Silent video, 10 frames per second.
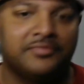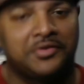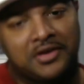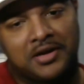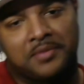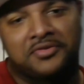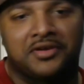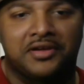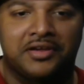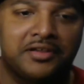You know what I'm
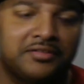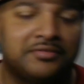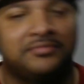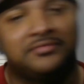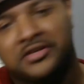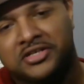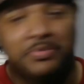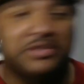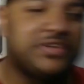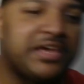saying? She
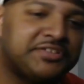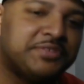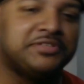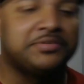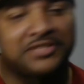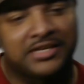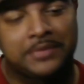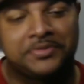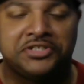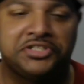be singing to me
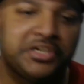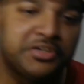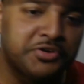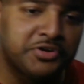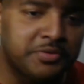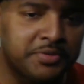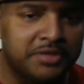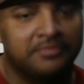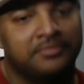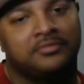sometimes and shit, you hear me?
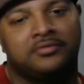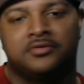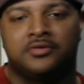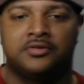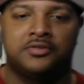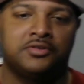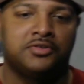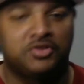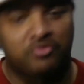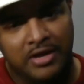
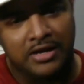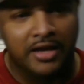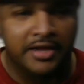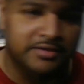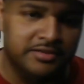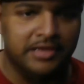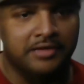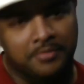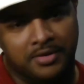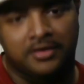Straight like that,
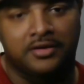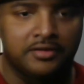man.